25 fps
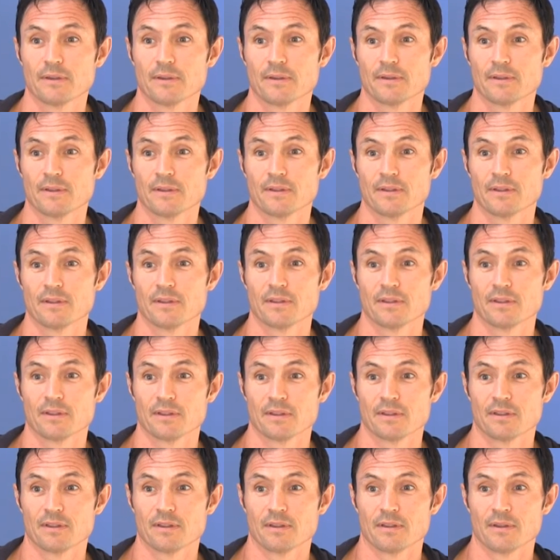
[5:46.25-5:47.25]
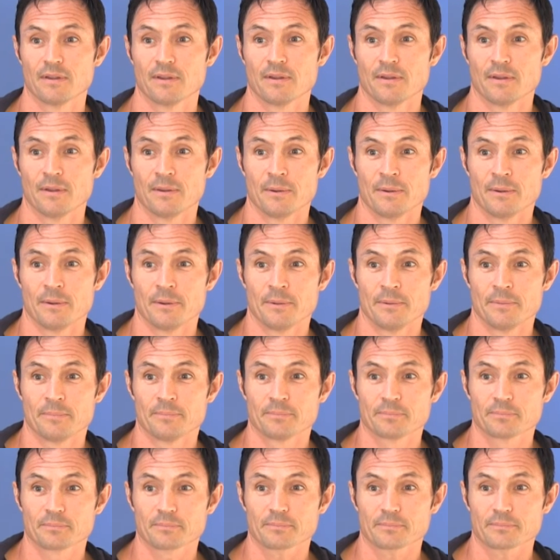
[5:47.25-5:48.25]

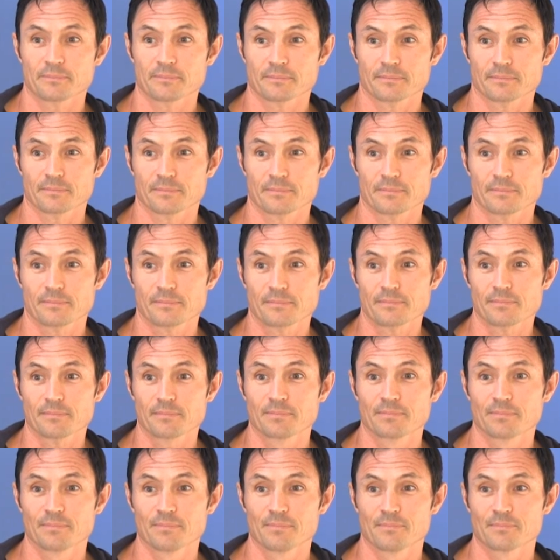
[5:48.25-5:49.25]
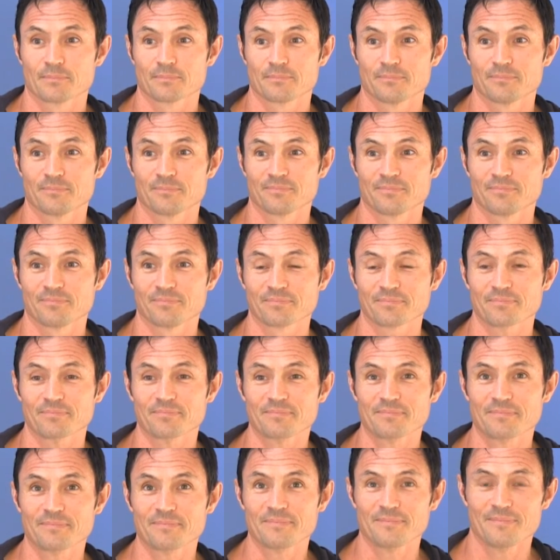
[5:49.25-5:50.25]

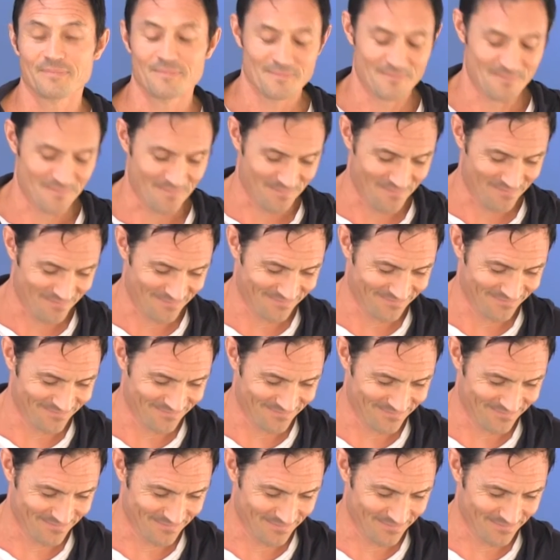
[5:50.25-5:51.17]
Nothing is said.